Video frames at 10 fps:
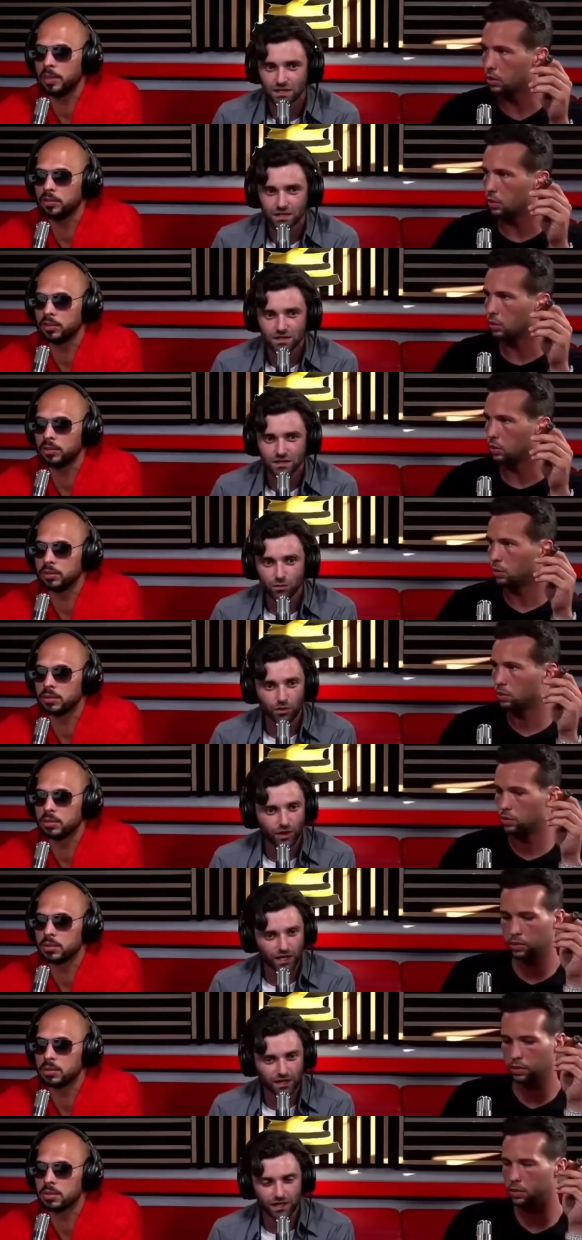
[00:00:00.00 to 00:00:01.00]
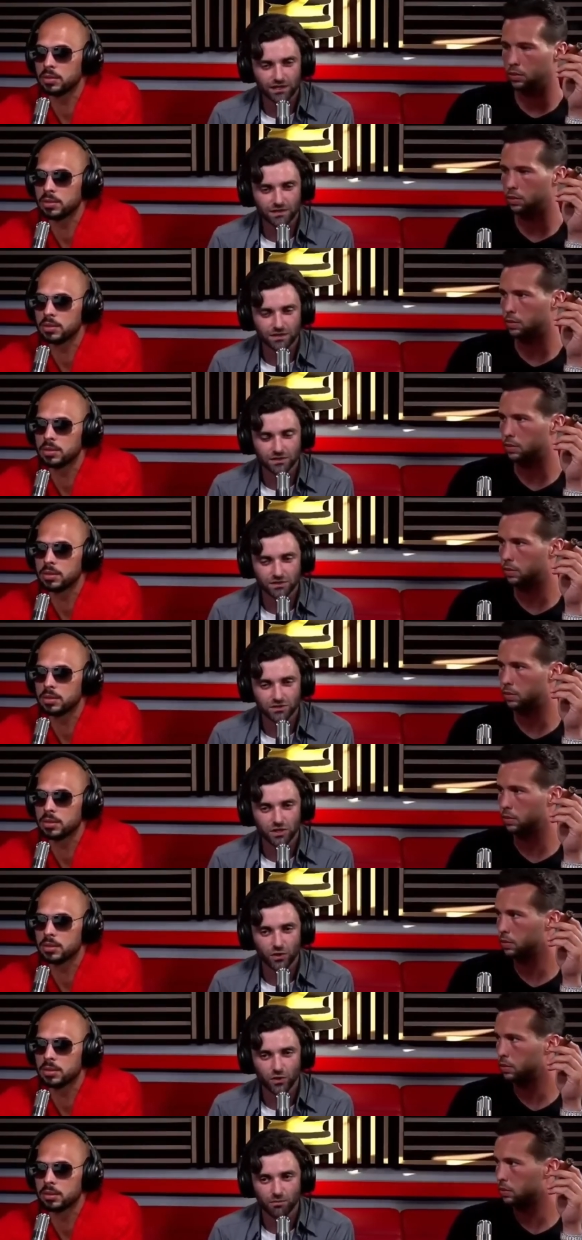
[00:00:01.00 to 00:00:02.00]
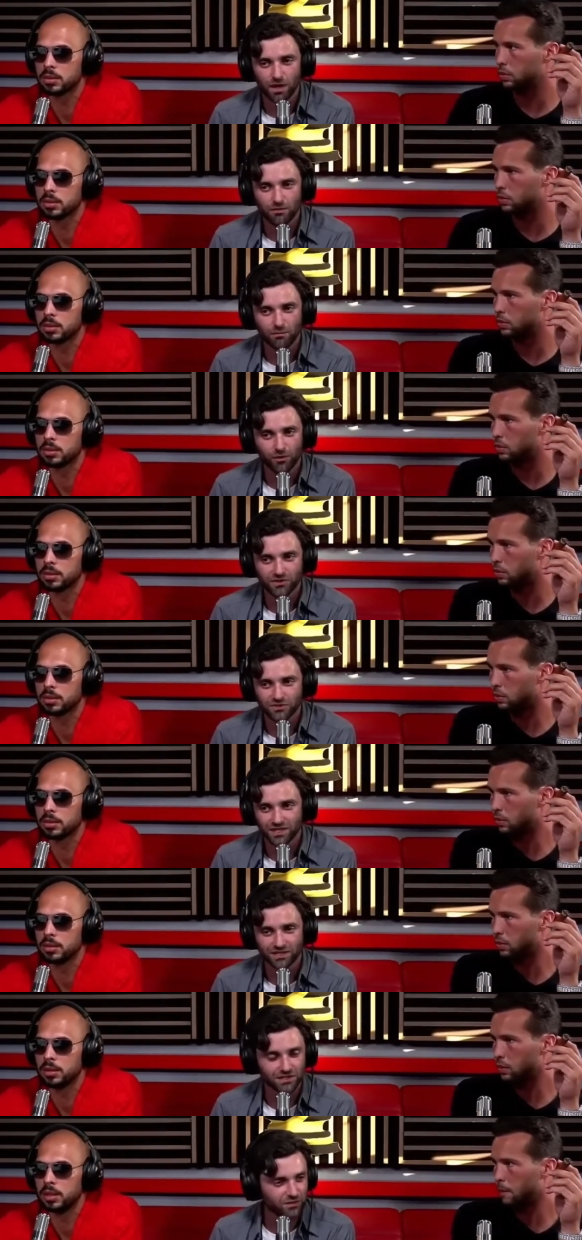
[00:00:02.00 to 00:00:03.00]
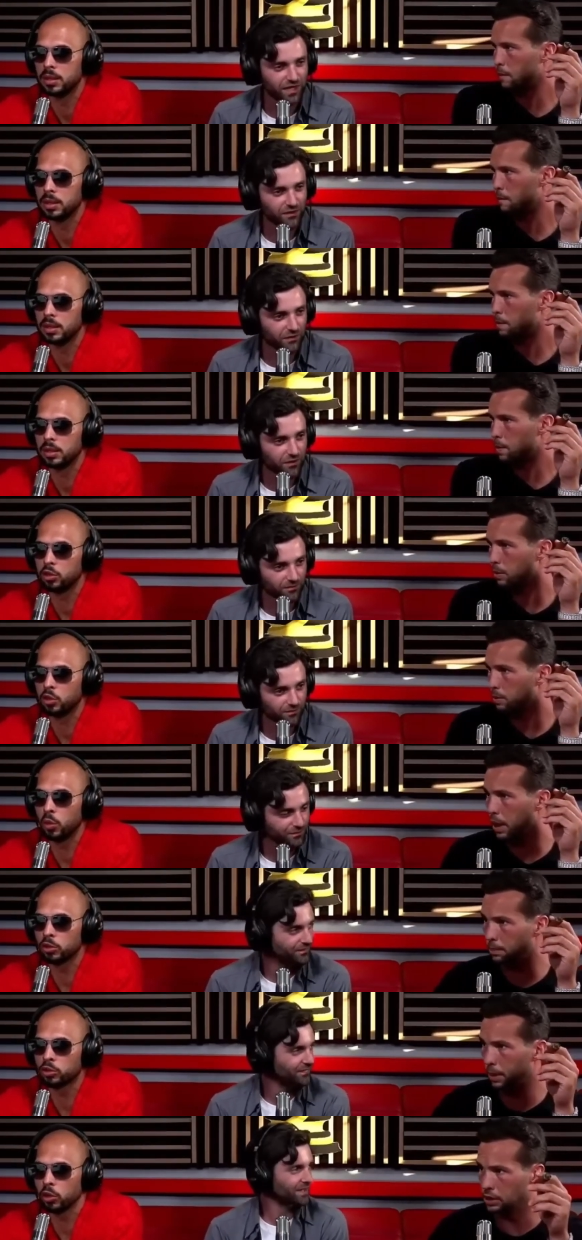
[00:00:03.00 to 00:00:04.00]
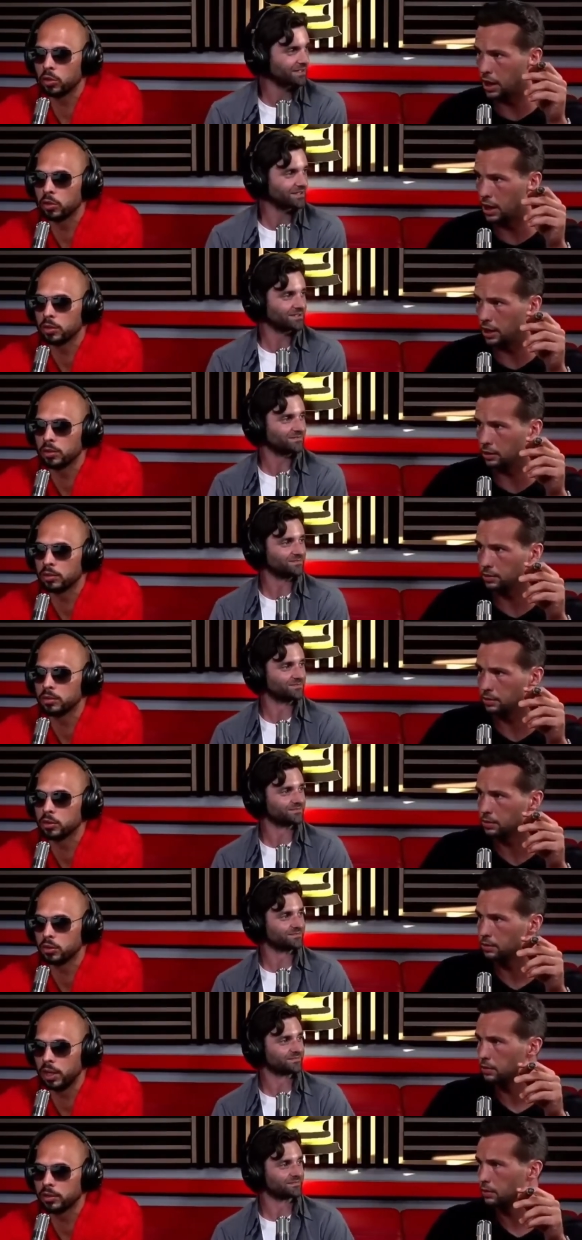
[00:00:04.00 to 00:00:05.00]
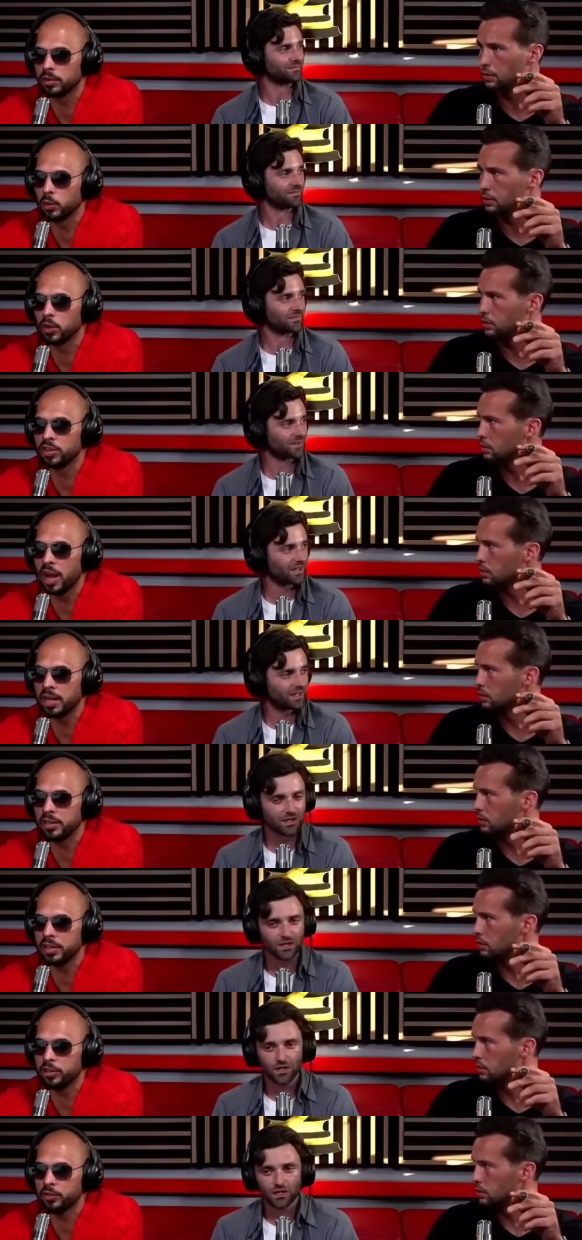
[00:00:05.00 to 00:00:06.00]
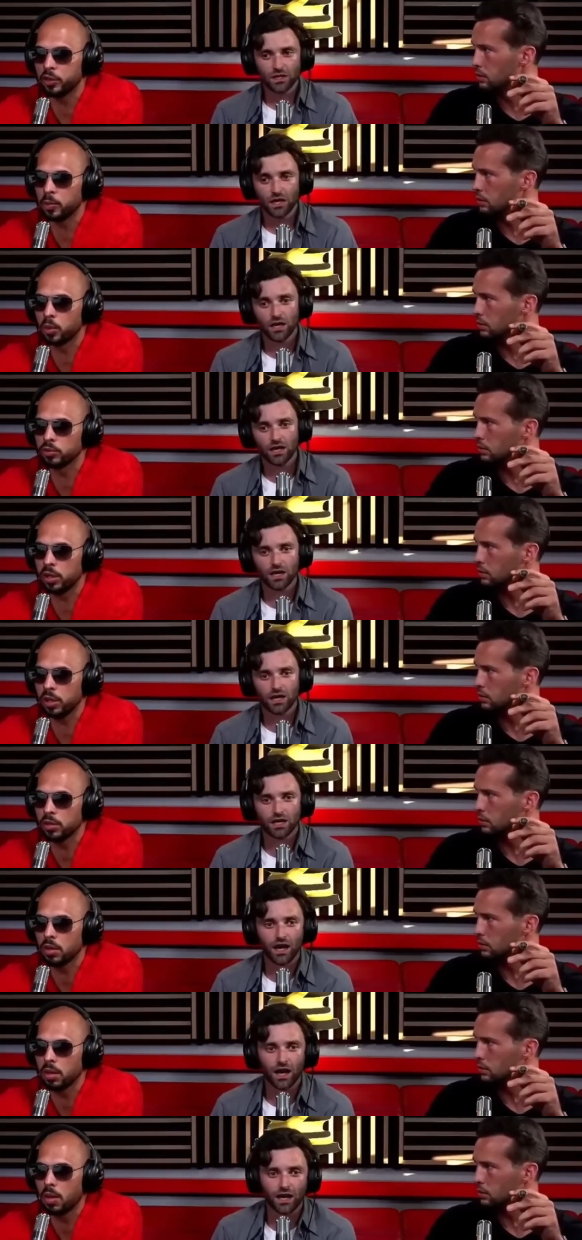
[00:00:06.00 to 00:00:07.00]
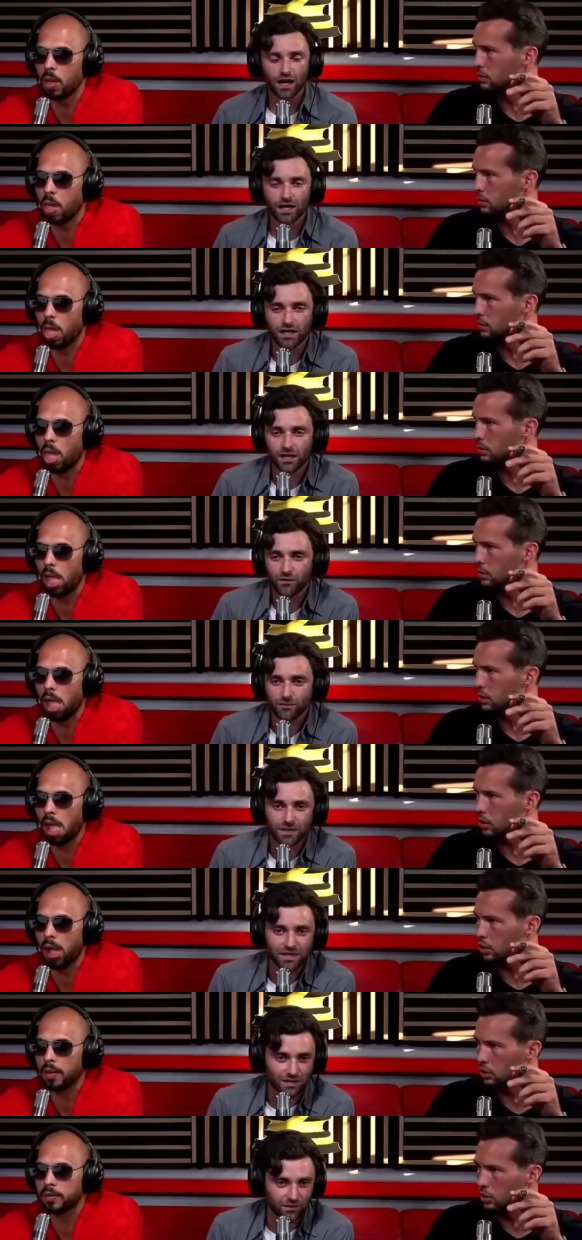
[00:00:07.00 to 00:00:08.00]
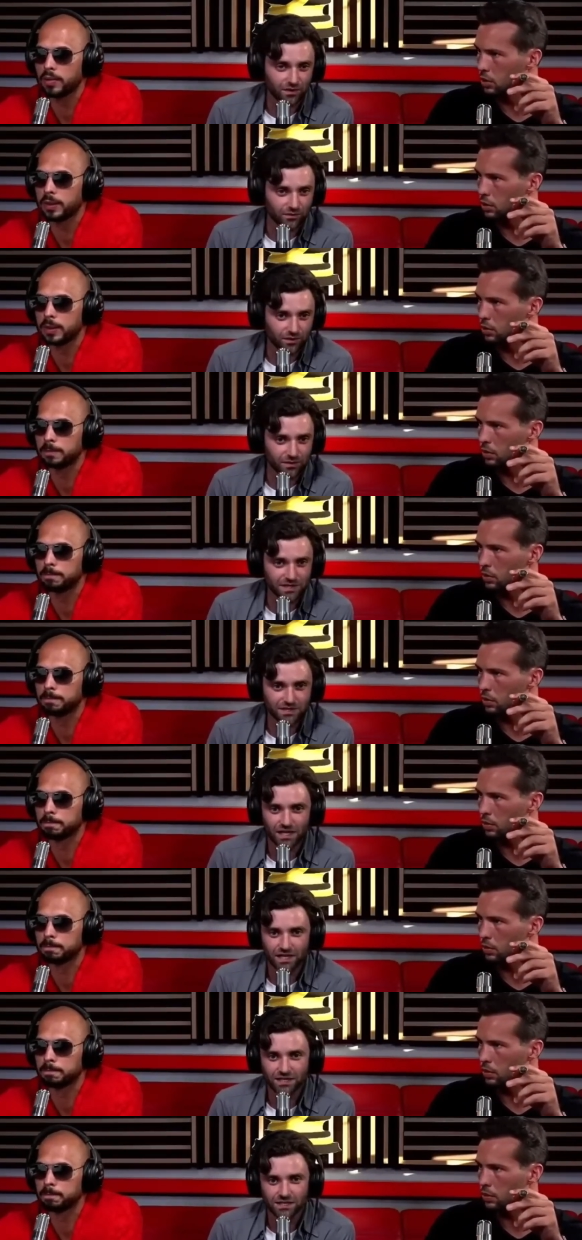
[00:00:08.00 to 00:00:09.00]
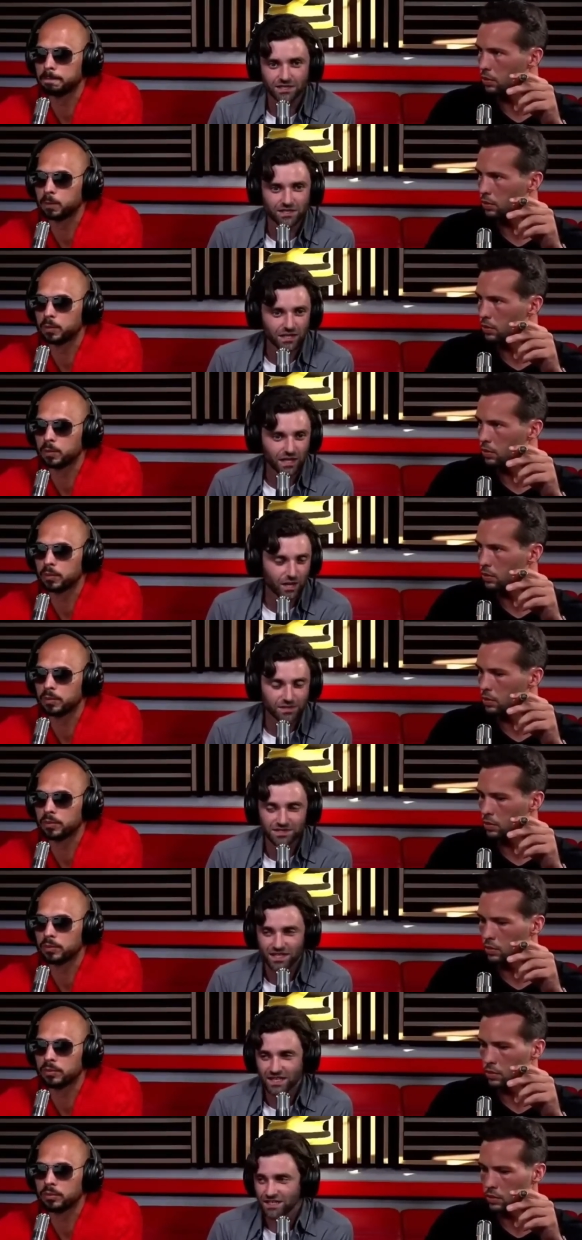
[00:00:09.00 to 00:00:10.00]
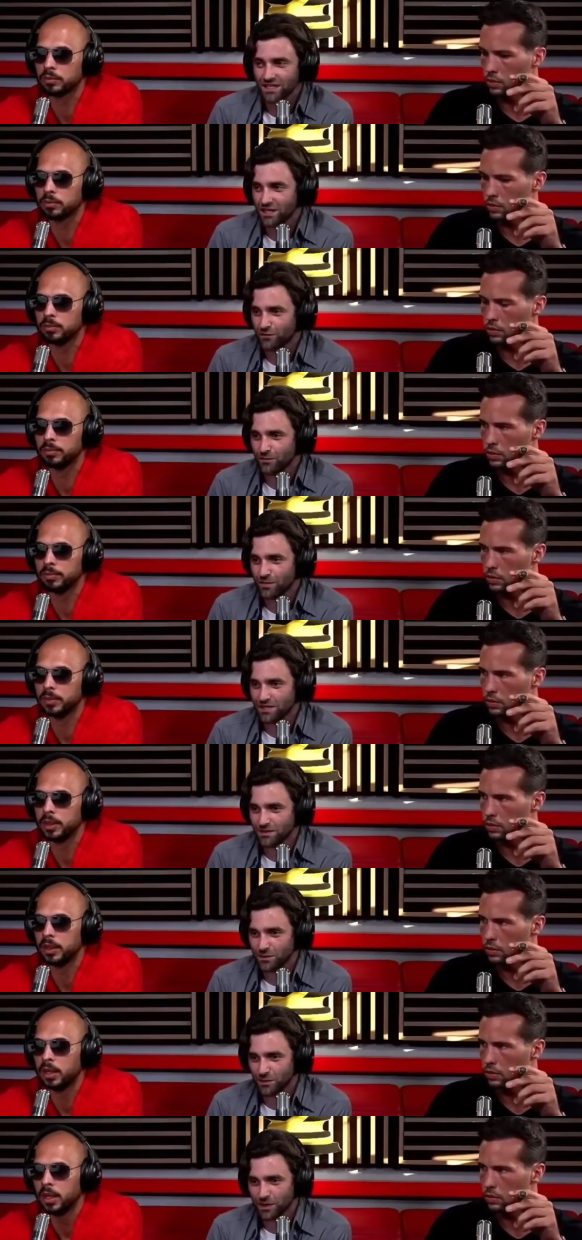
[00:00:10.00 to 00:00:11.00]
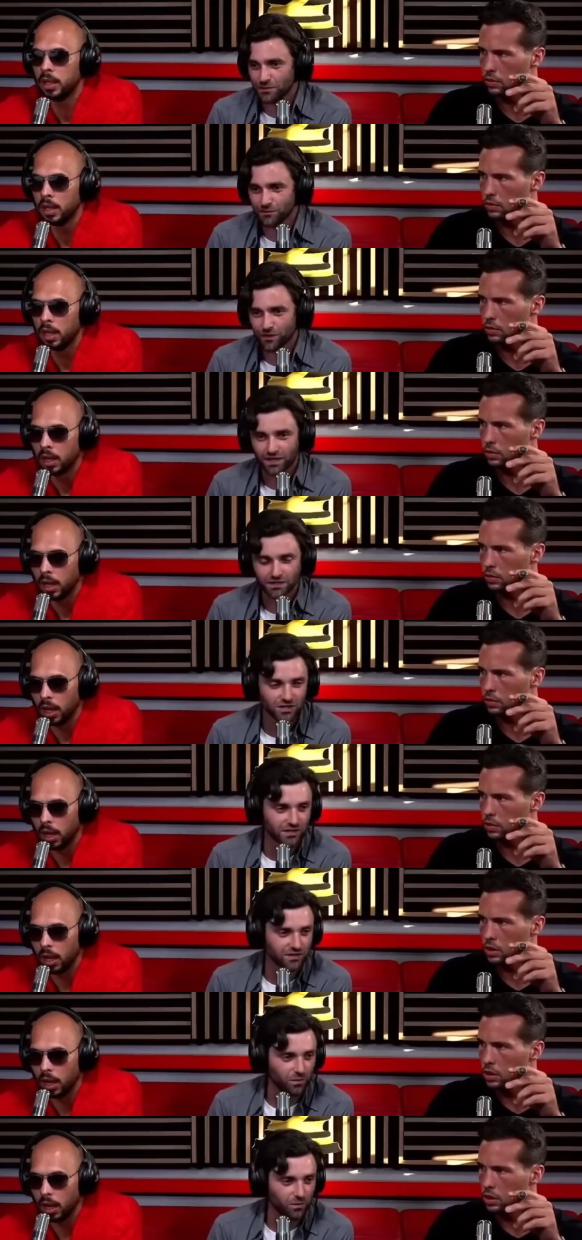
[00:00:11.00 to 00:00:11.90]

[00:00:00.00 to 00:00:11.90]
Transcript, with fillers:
Speaker 1: isn't? Well, then I'd like to show my moral strength is greater than them. You by, want to by show, dying? Correct. You want to die in a ditch
Speaker 2: for your moral strength?
Speaker 1: if it mean if it, if it means dying in a ditch, then yeah, I would say if it means that we were able to fight a just